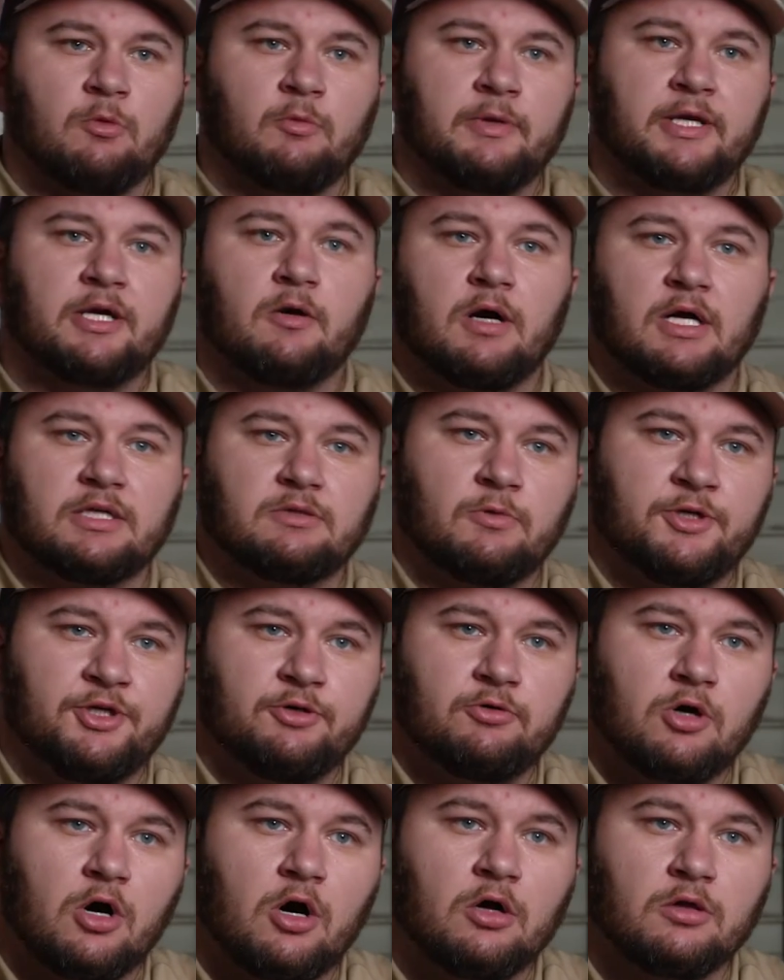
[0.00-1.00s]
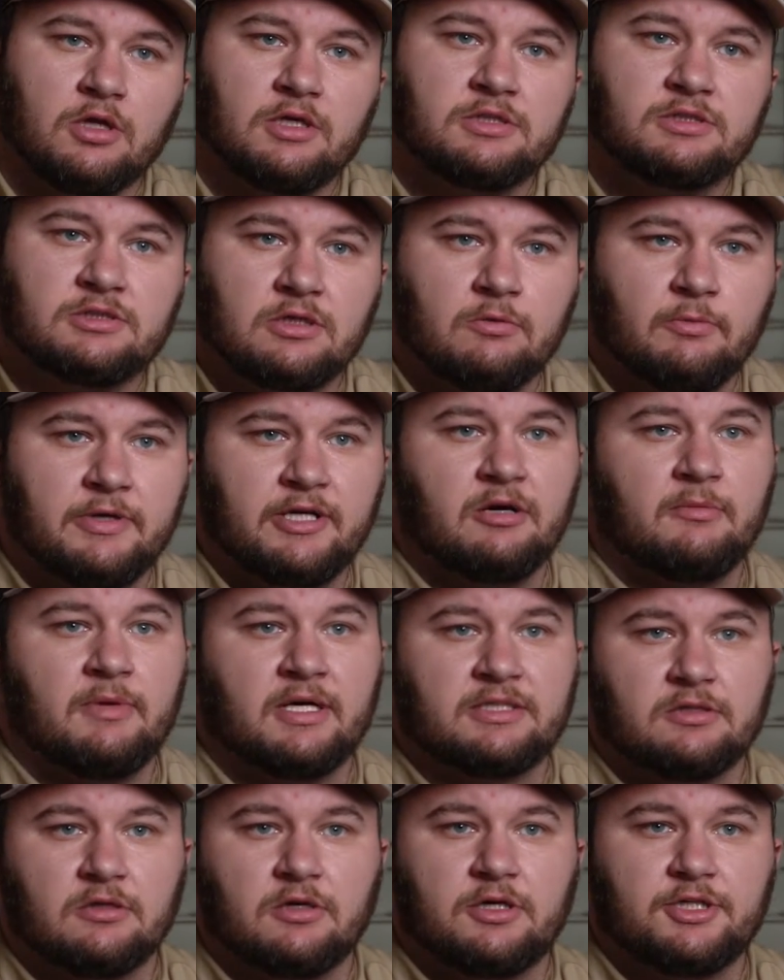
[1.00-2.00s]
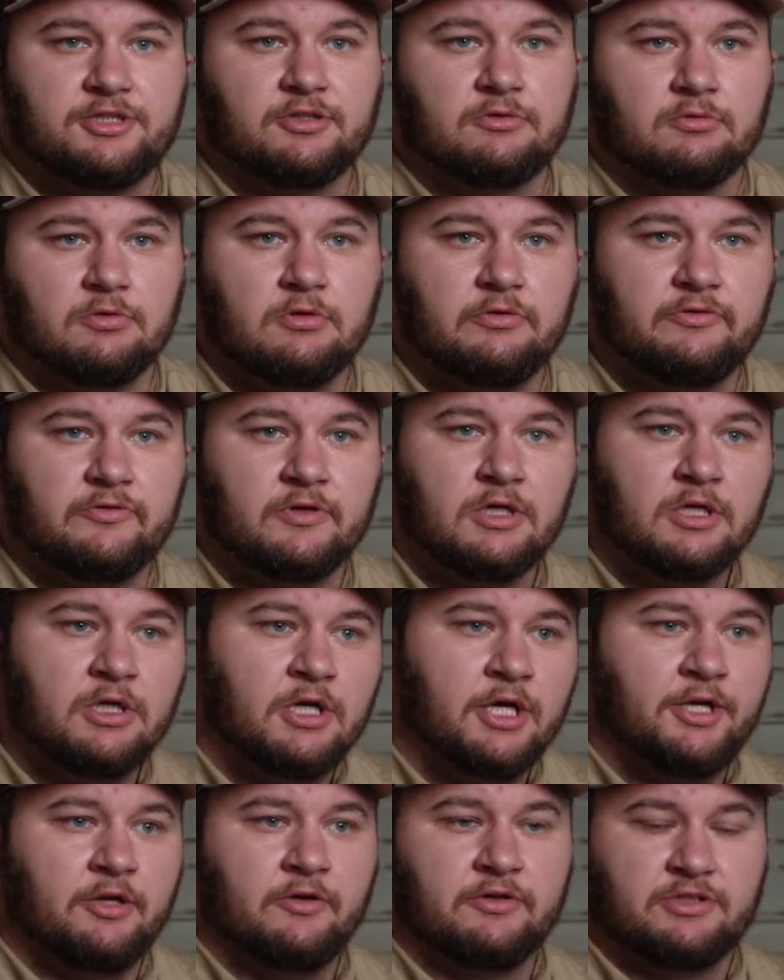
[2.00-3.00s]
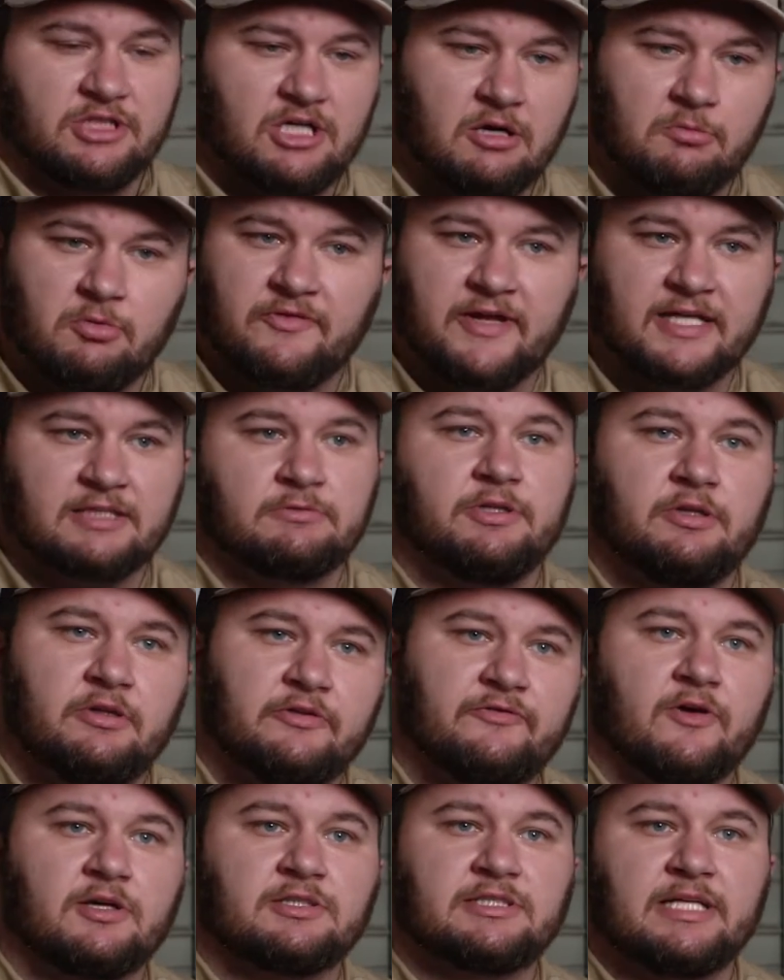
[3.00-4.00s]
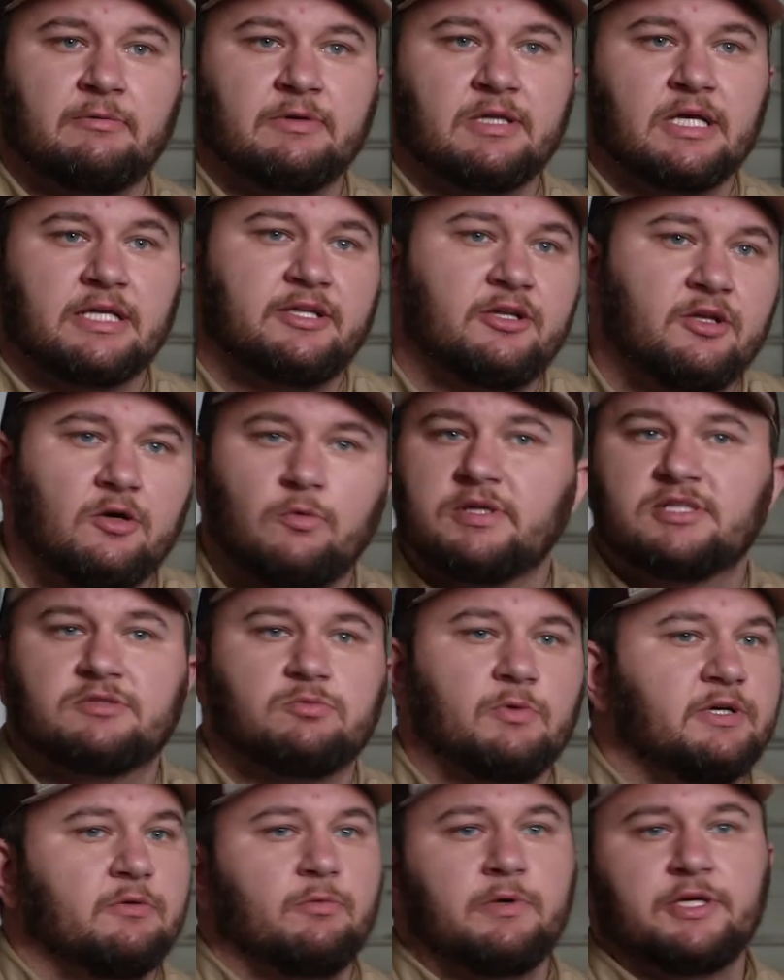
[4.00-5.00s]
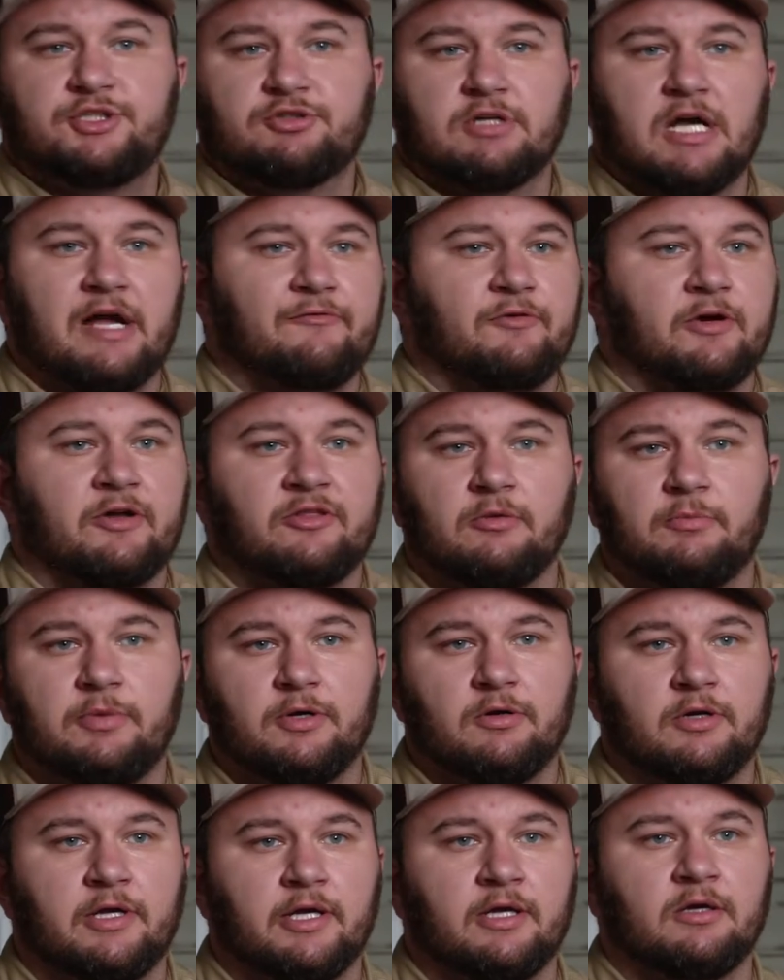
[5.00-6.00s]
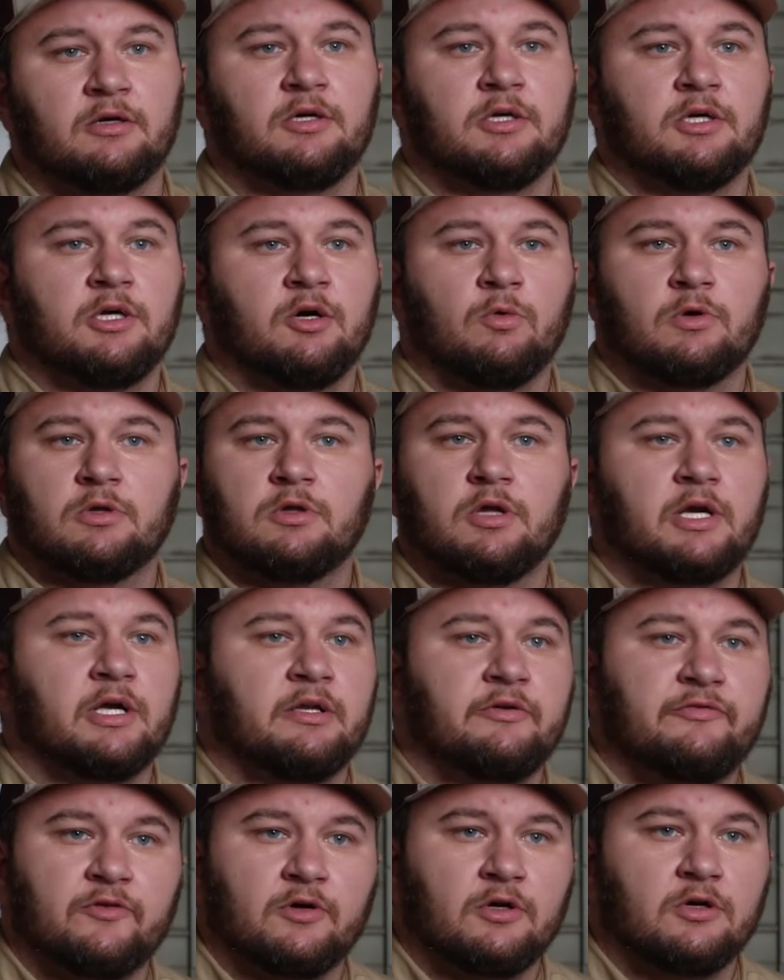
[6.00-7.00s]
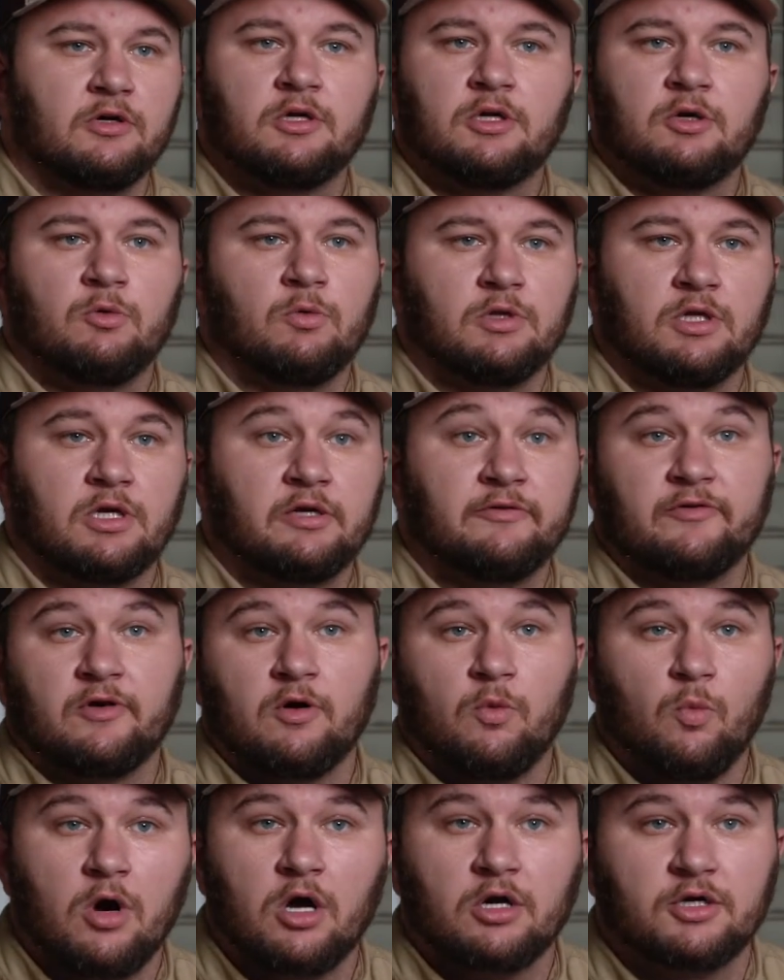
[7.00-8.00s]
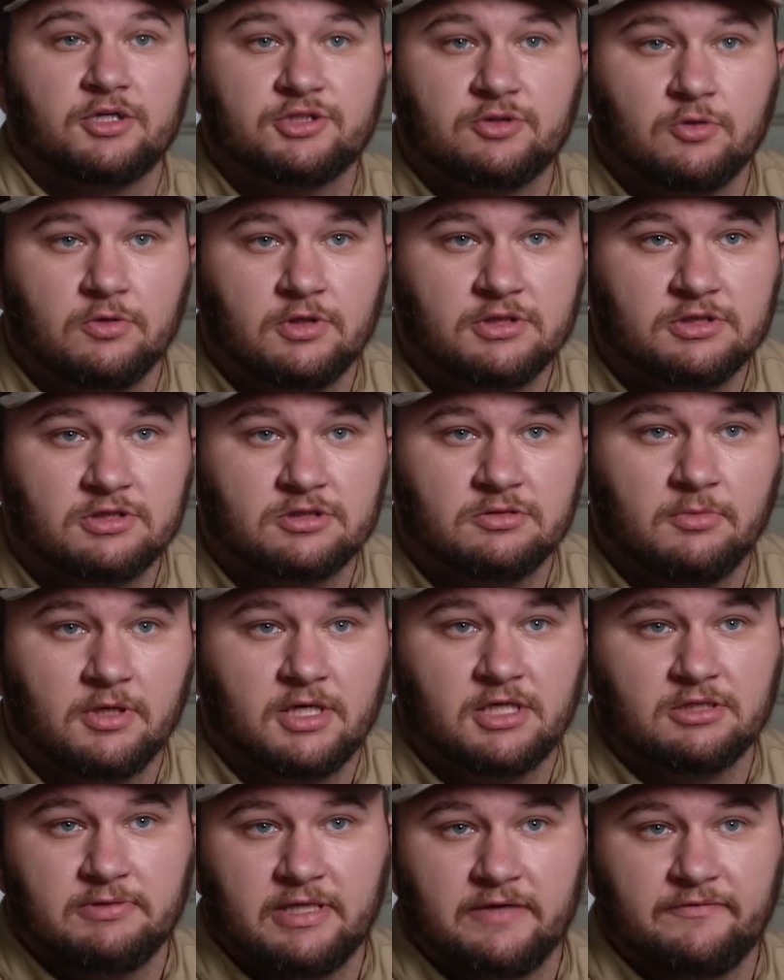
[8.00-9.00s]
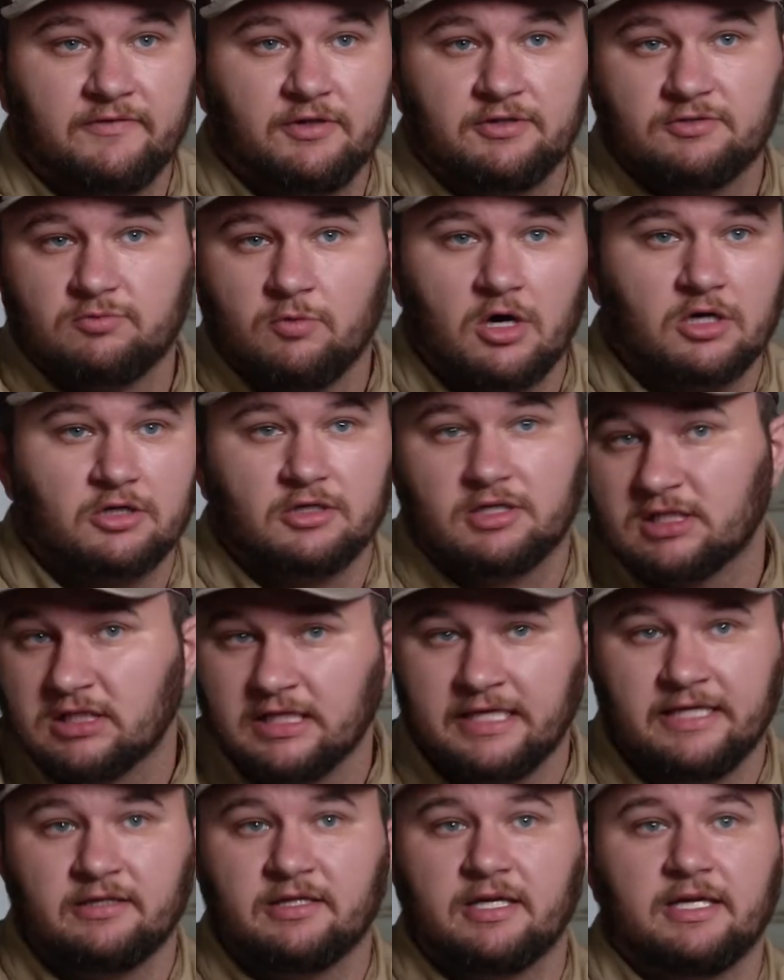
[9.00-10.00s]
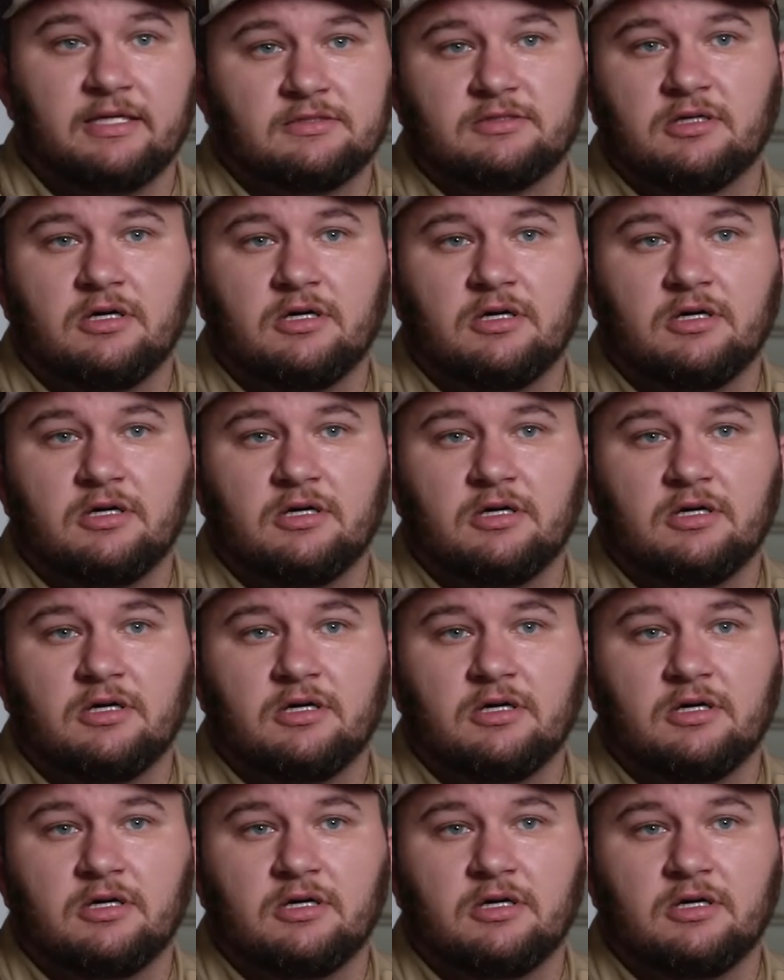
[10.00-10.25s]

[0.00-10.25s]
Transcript: we go out, when you call us and we come out to look at your roof, you know, there's a couple things we do. The first thing we like to do, we drive around the building. We're looking for a water source because we have to use water to clean things